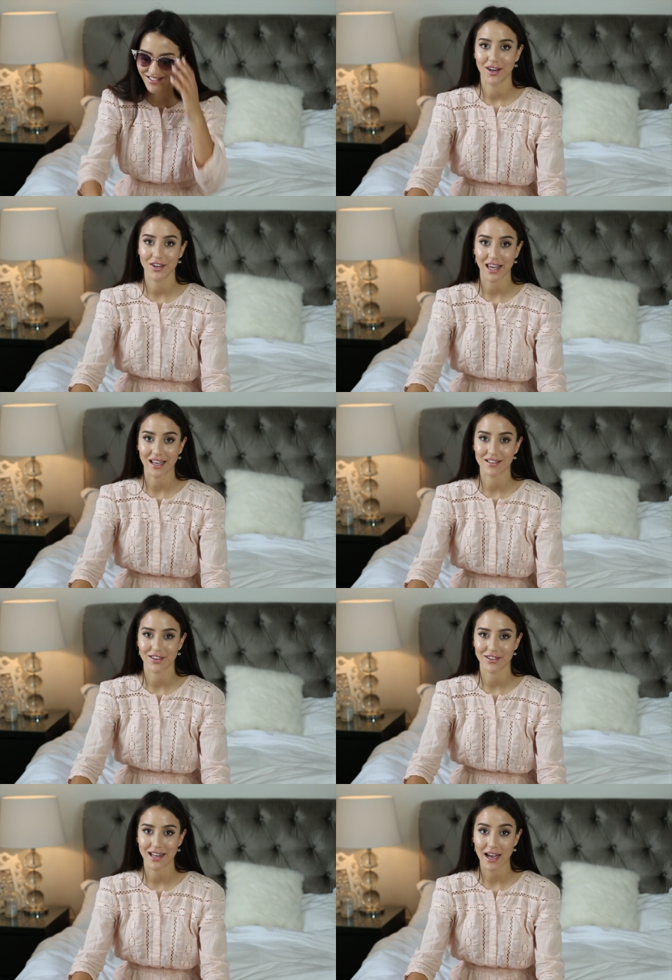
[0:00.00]
Okay,
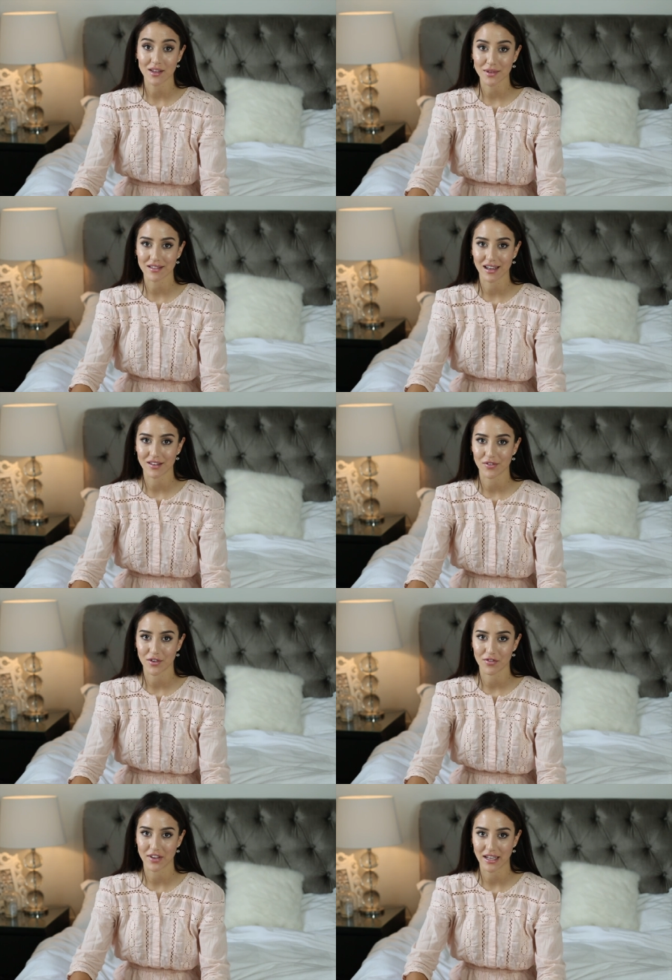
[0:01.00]
so that was it
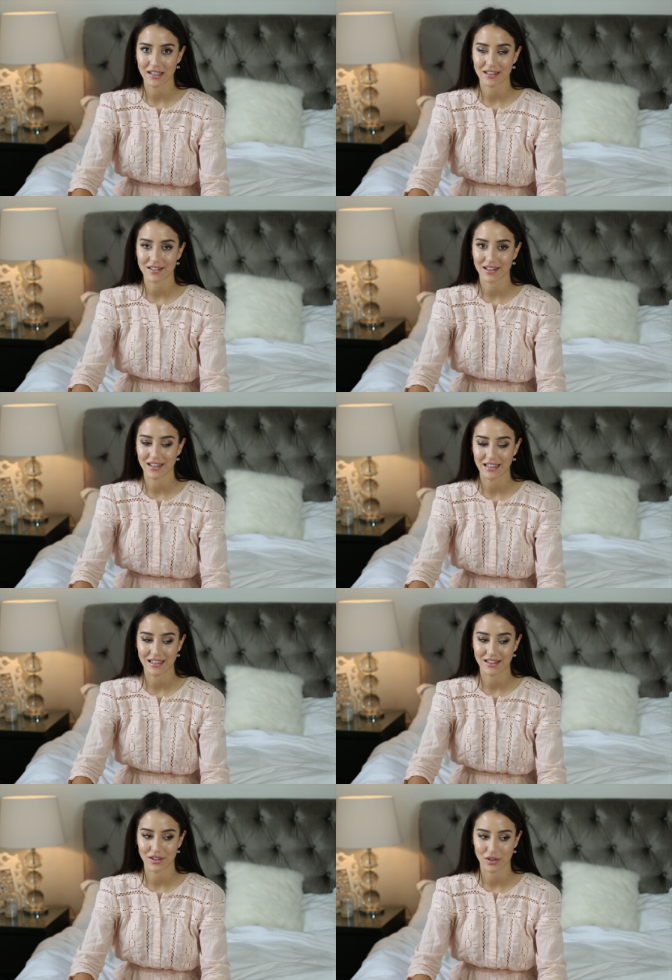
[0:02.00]
for Fendi, Celine
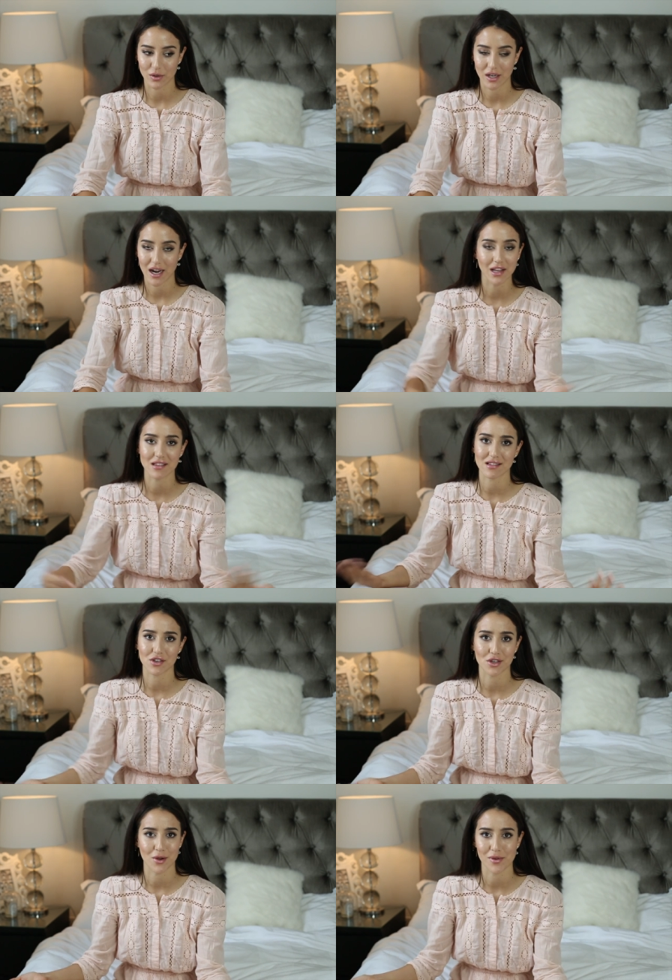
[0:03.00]
and Dior. Let's
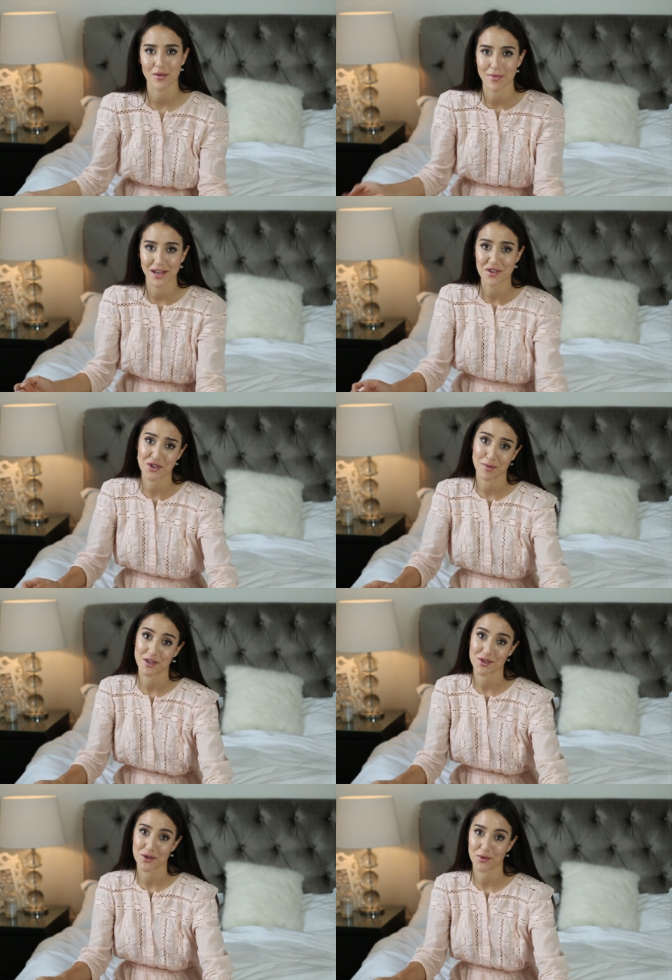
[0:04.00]
show you my Jimmy
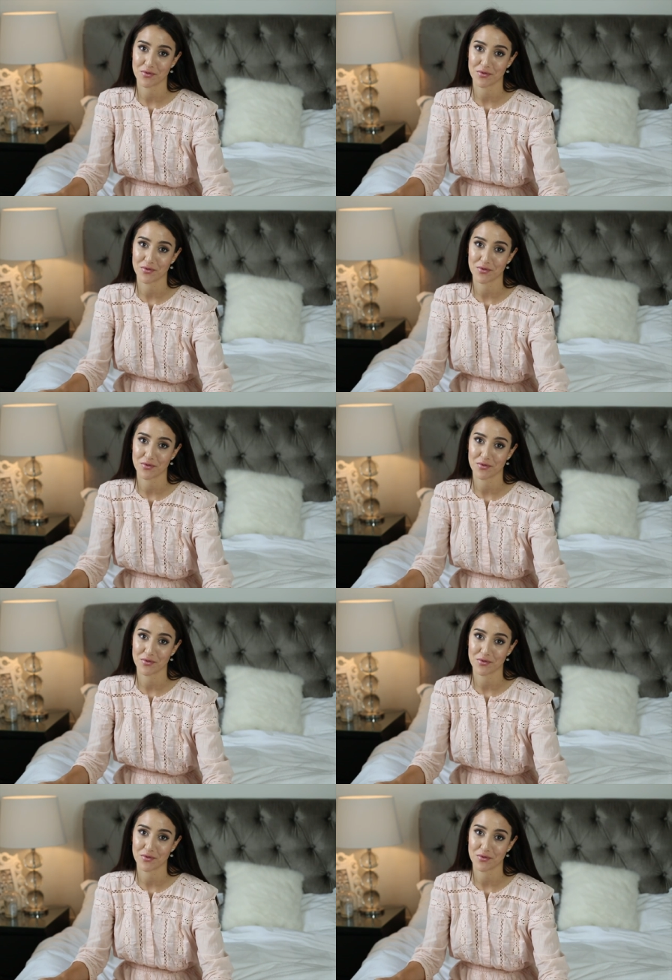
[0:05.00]
Choo